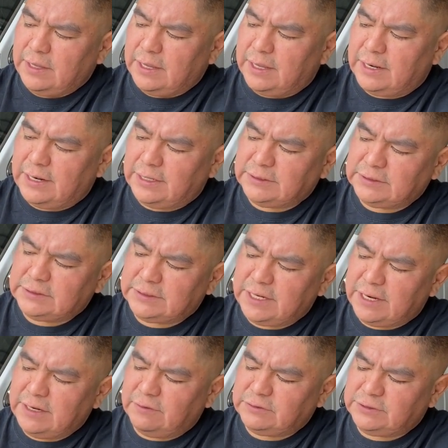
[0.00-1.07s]
And I just
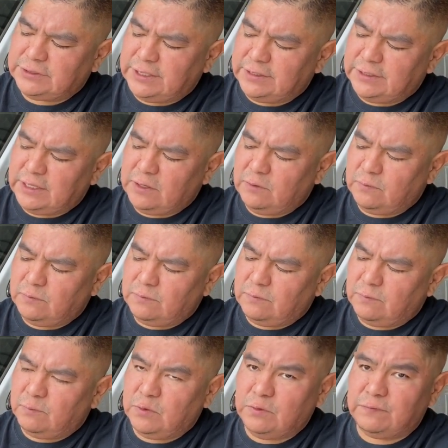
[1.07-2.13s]
kind of gently
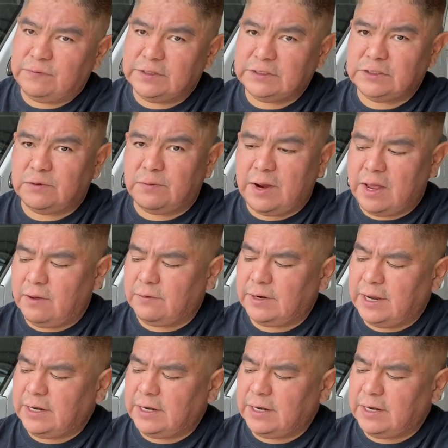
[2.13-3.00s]
moved this around.